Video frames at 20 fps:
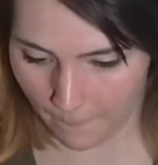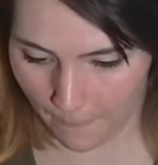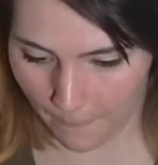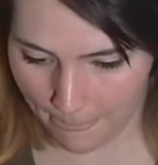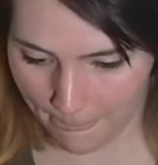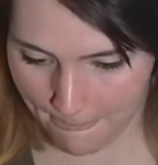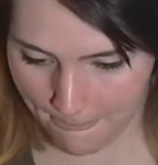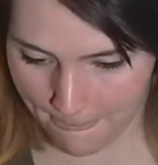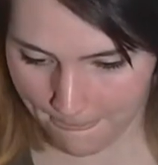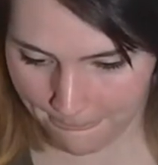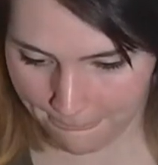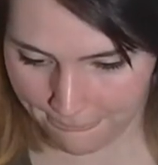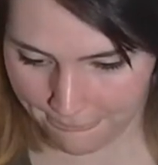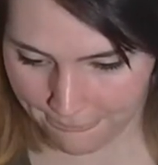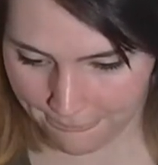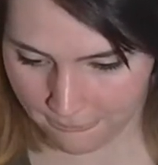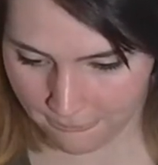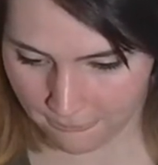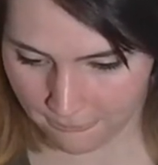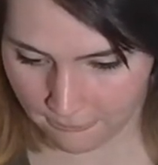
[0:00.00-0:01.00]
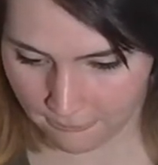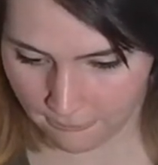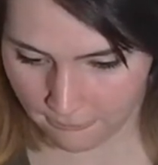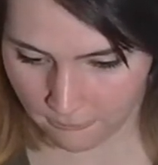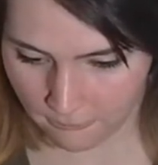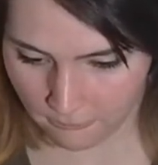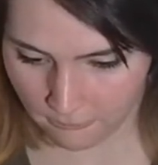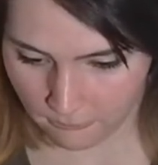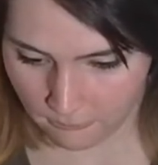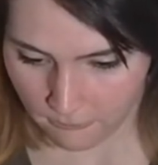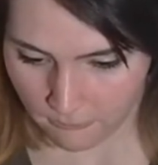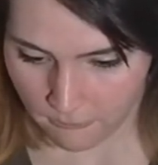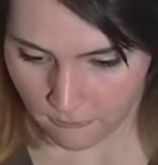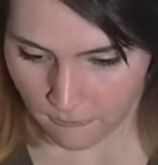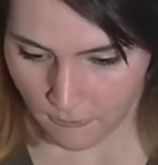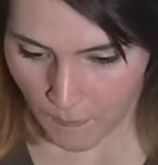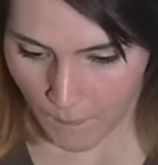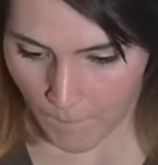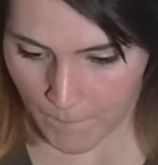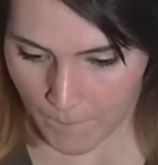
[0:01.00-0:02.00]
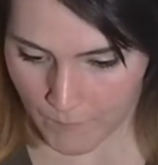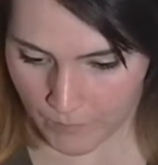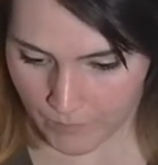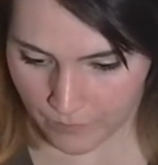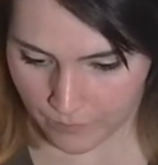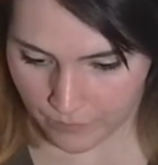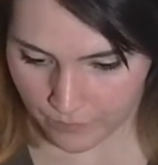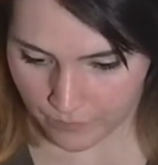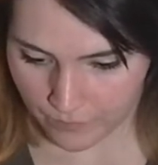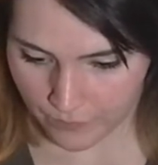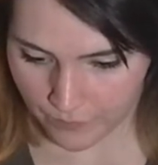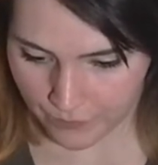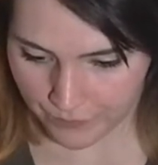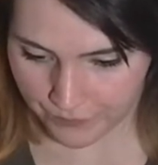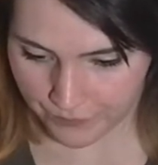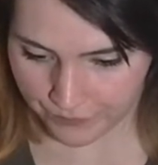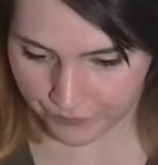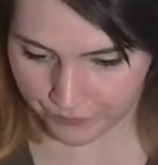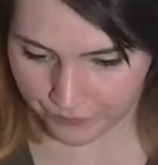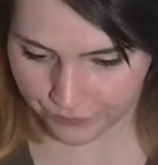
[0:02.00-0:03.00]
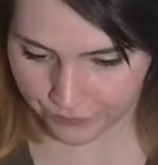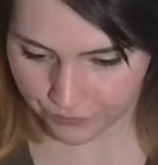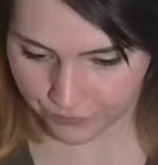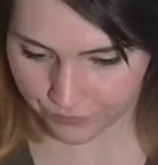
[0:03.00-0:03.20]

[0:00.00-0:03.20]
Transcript: [no speech]